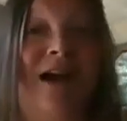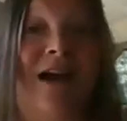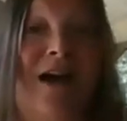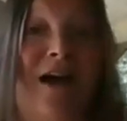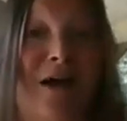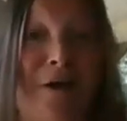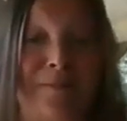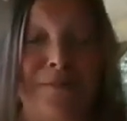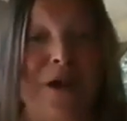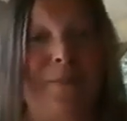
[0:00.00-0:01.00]

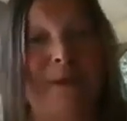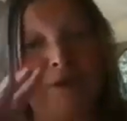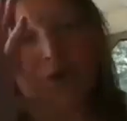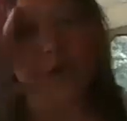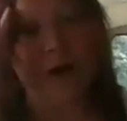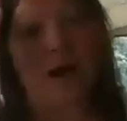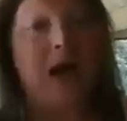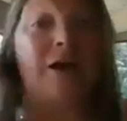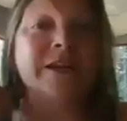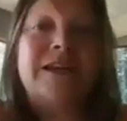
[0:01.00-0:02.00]
a bigger
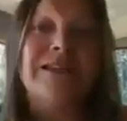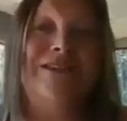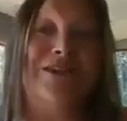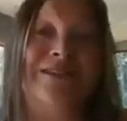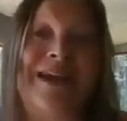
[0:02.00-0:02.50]
audience because